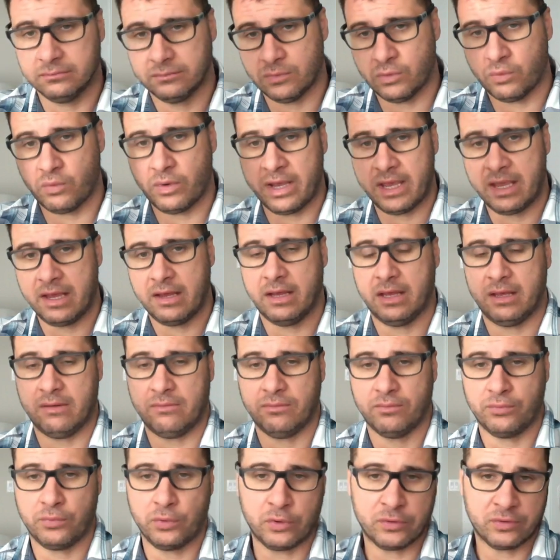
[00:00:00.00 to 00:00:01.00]
the way it
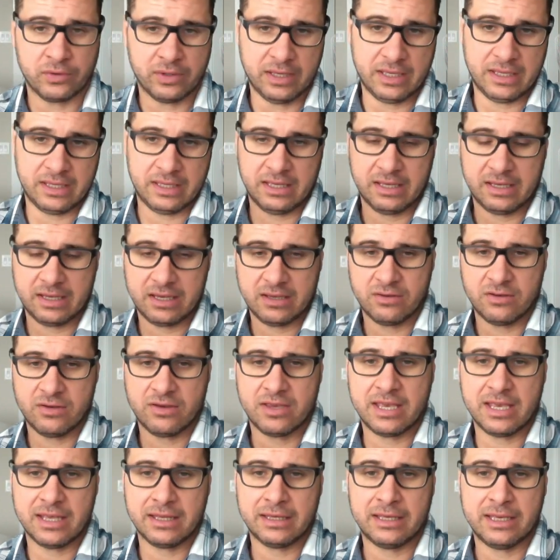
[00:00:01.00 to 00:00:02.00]
works, you
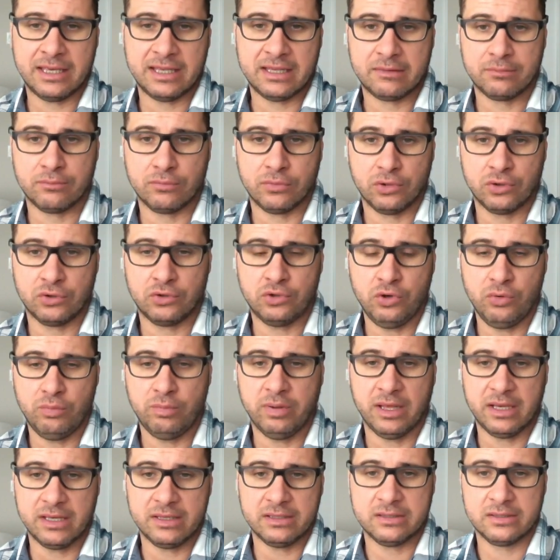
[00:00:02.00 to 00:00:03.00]
can get a two
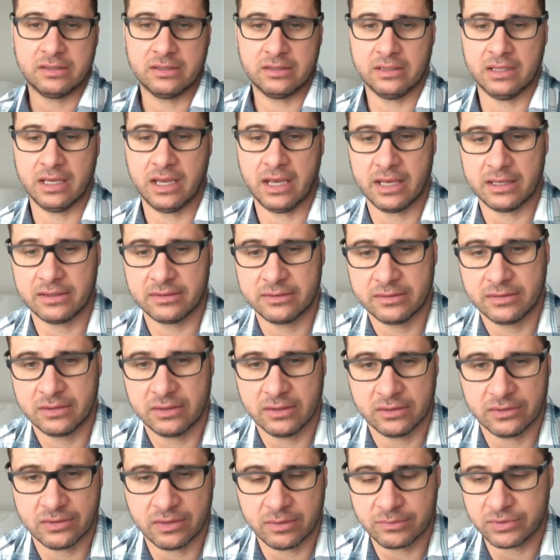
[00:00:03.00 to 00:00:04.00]
place that has
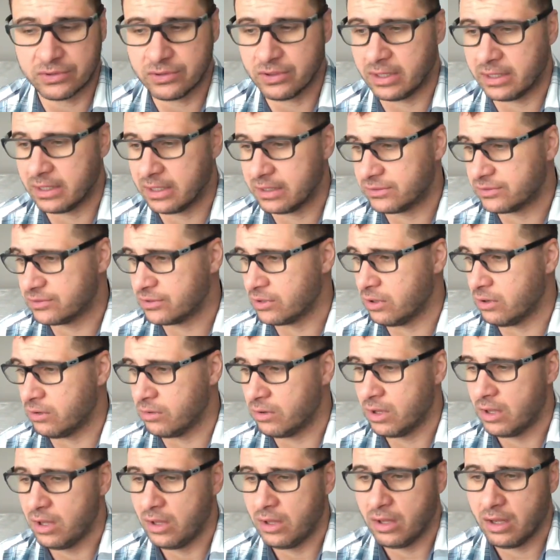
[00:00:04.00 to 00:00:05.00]
some sun, and so
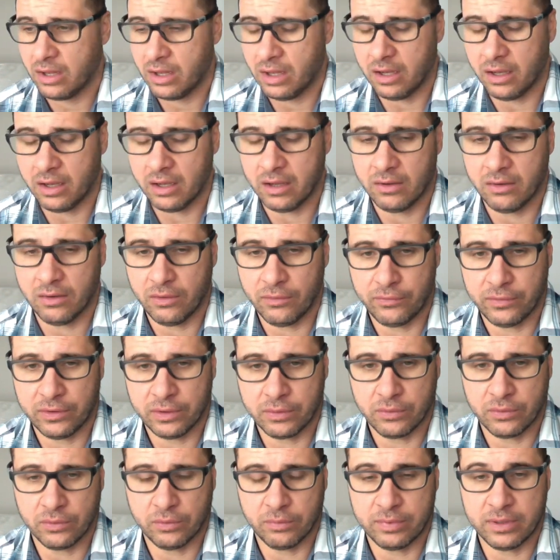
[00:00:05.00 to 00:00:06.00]
uh, hopefully
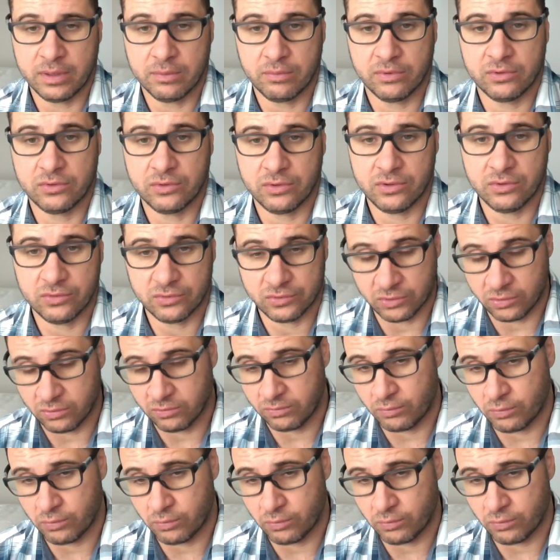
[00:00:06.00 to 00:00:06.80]
we'll be able to use the